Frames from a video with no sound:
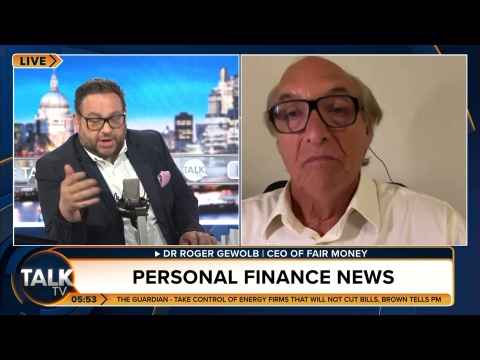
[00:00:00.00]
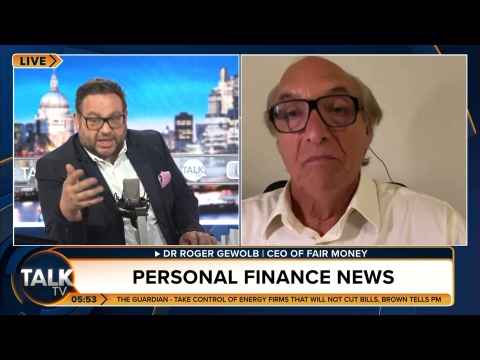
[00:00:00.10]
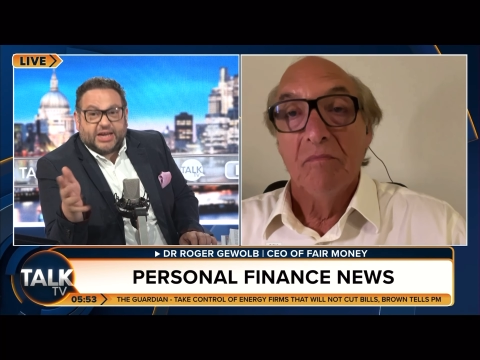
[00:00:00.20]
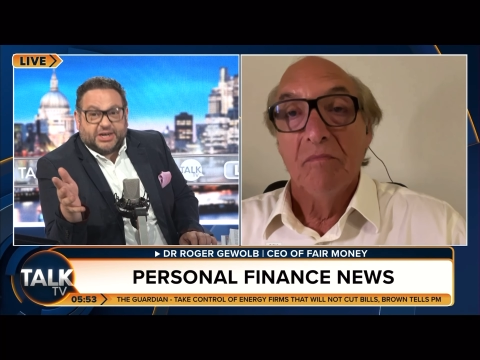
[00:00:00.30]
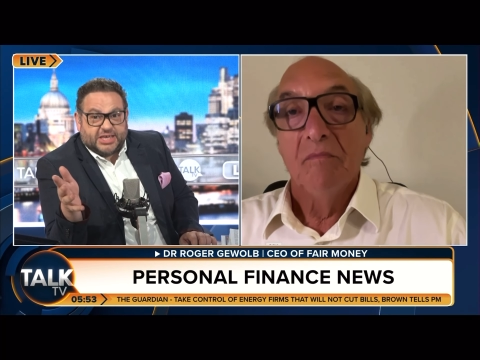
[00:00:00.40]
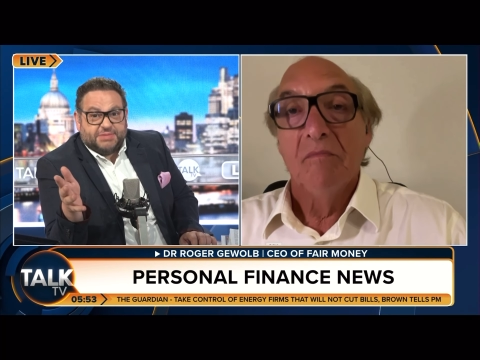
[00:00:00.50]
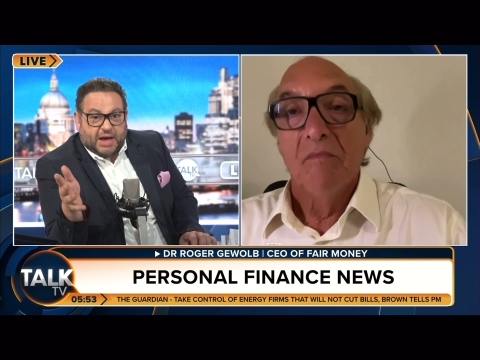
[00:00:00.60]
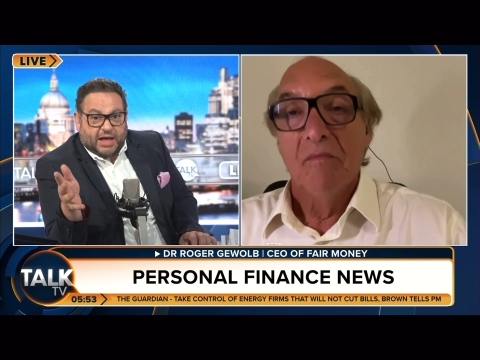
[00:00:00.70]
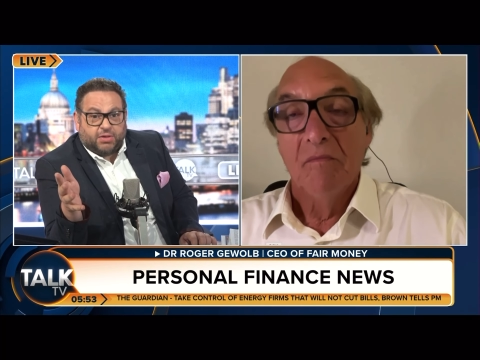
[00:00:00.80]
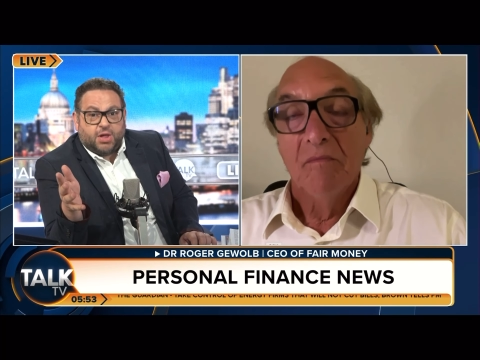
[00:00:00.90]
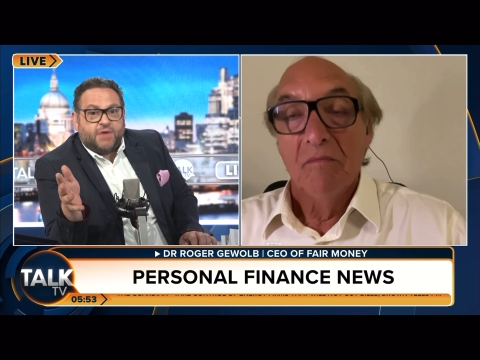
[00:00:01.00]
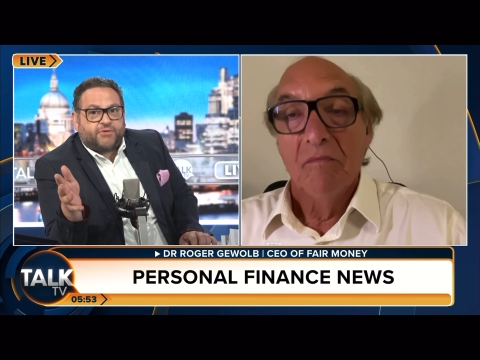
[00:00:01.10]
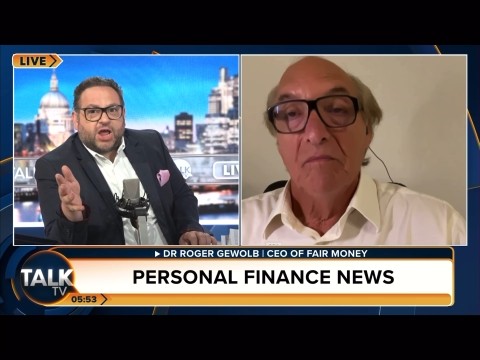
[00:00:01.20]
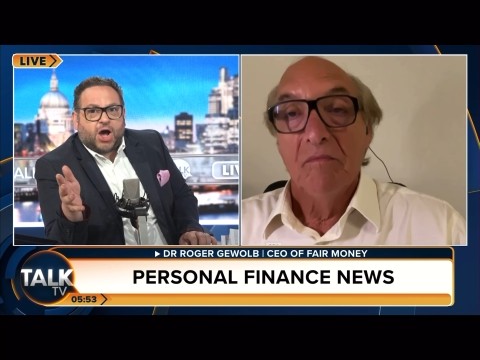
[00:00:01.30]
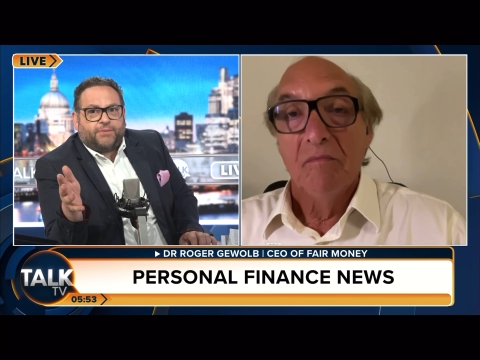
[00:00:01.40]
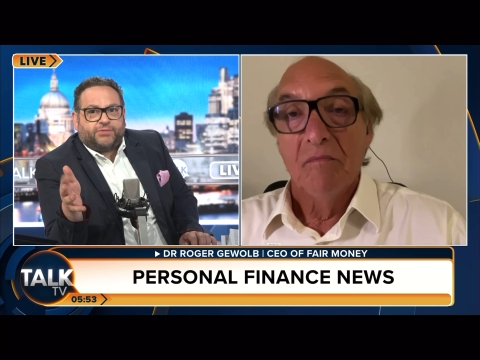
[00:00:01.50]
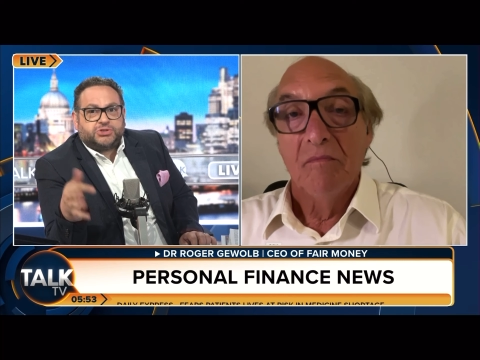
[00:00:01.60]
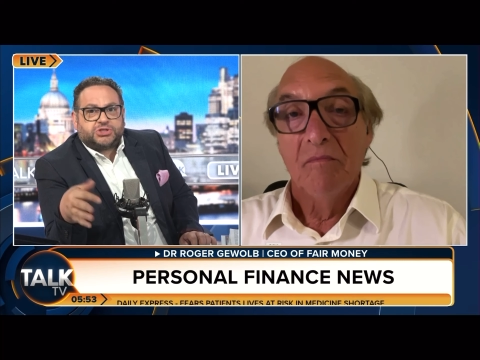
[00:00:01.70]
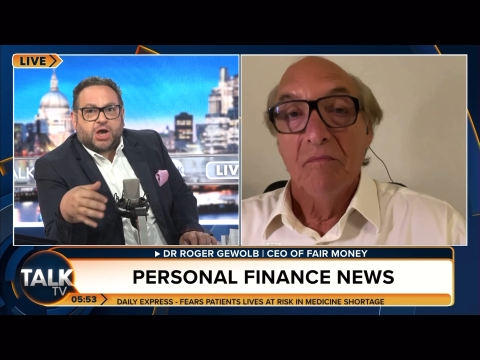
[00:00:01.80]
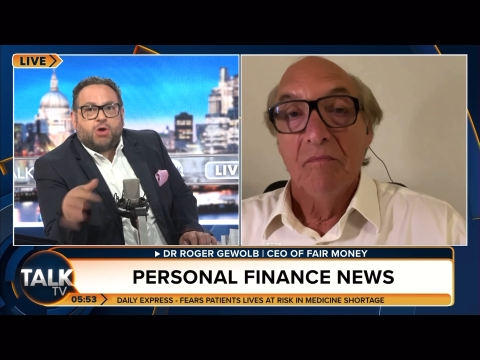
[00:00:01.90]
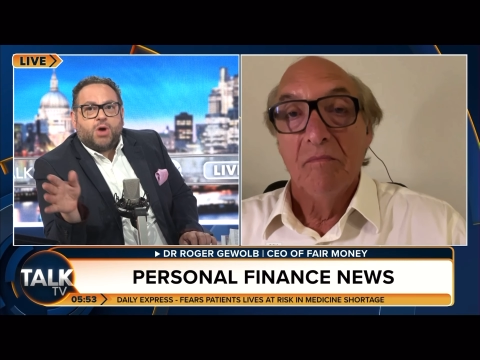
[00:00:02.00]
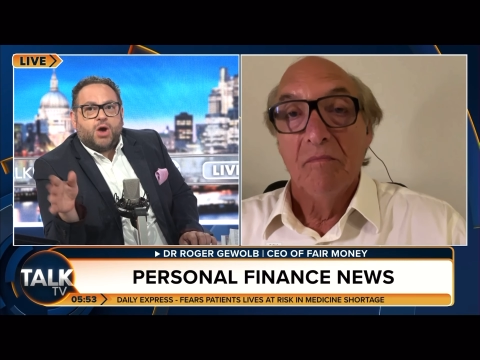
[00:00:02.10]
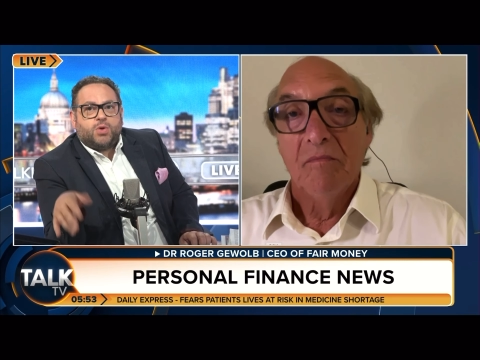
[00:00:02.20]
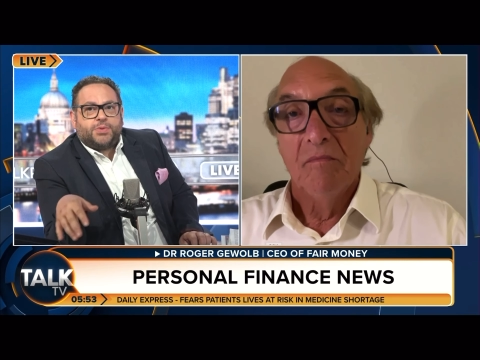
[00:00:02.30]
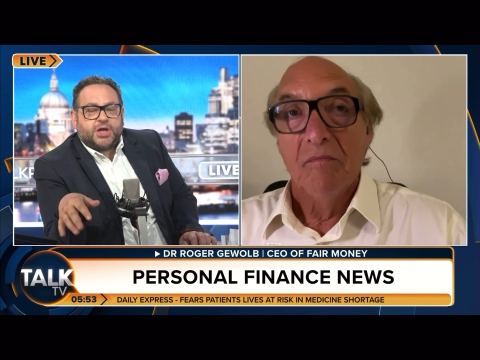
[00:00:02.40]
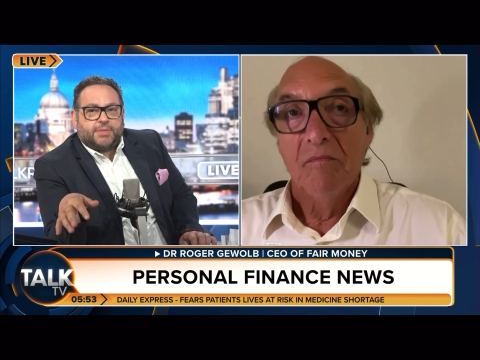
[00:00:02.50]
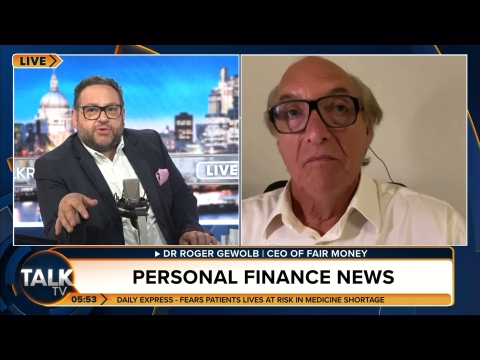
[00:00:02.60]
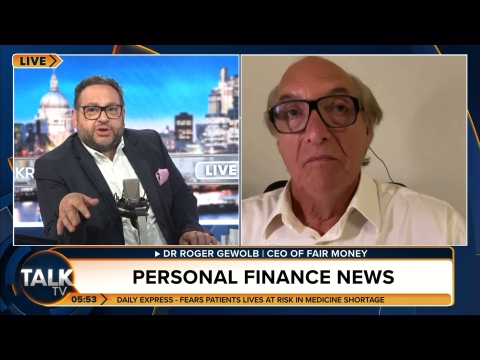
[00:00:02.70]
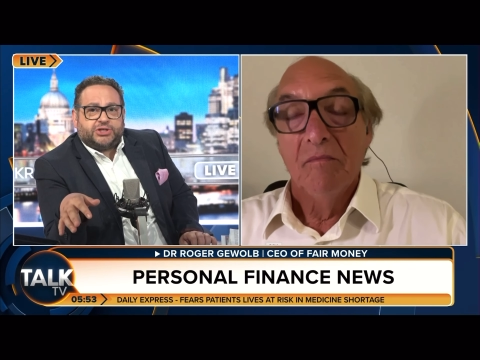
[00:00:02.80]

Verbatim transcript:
Speaker 1: But I get an email, very helpful to say, oh, we're putting up your